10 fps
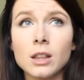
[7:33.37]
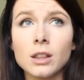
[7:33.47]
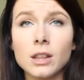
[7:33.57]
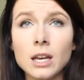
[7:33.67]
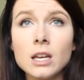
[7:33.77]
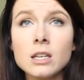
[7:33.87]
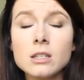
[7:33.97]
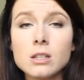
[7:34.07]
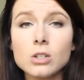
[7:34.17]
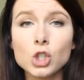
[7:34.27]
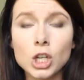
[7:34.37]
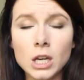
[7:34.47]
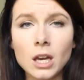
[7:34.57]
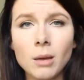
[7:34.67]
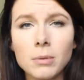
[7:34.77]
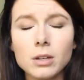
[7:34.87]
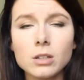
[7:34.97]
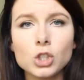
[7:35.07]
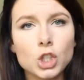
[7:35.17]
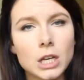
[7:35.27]
these cheap
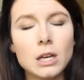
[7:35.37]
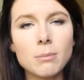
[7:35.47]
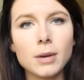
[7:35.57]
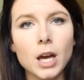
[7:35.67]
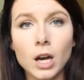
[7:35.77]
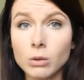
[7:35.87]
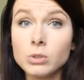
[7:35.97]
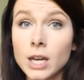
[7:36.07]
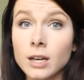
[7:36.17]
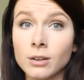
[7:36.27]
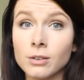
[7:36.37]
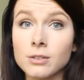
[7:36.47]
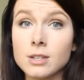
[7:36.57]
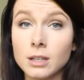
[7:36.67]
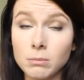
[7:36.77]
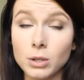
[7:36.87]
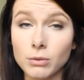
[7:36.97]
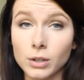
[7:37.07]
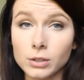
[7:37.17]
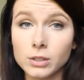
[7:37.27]
hotels in
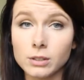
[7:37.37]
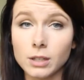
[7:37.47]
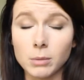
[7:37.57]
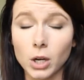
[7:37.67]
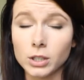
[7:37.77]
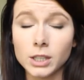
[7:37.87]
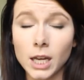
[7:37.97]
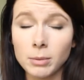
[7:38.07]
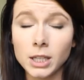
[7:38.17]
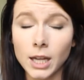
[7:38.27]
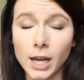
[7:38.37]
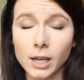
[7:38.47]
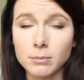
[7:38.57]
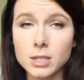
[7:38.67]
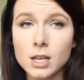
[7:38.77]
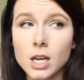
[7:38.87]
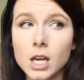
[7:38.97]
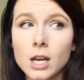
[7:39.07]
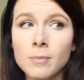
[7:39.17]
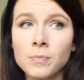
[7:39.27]
Beaufort, I'm not going to name any names,
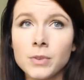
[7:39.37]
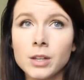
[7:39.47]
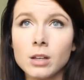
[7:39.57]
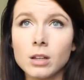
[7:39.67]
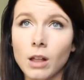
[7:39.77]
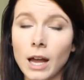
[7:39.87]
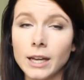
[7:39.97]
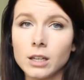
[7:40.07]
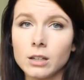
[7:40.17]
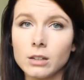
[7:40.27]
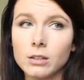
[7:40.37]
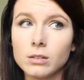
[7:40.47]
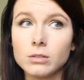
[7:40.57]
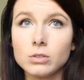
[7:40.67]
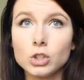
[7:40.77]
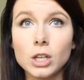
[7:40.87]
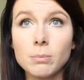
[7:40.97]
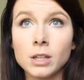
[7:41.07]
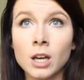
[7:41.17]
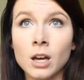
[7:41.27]
like
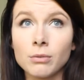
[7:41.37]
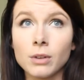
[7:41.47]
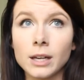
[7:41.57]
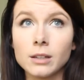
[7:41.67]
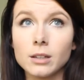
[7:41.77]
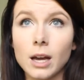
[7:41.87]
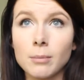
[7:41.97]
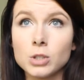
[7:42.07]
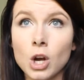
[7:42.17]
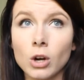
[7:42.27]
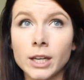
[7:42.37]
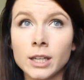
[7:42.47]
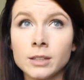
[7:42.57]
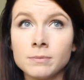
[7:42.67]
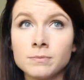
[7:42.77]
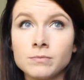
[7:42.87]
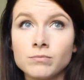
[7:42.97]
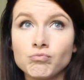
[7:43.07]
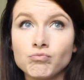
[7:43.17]
cheap enough, like I'm talking